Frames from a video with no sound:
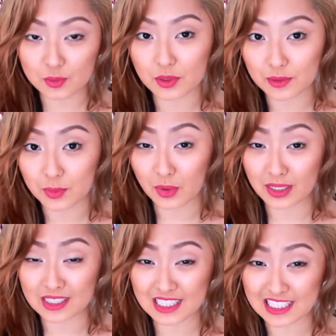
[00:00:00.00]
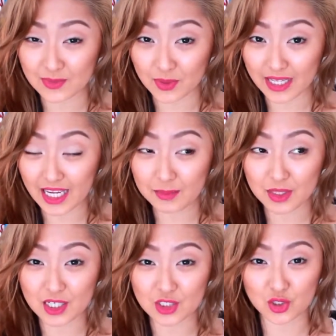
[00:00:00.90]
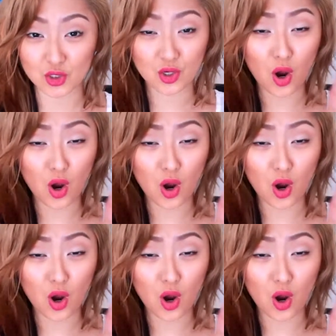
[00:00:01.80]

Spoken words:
important to exfoliate, because you're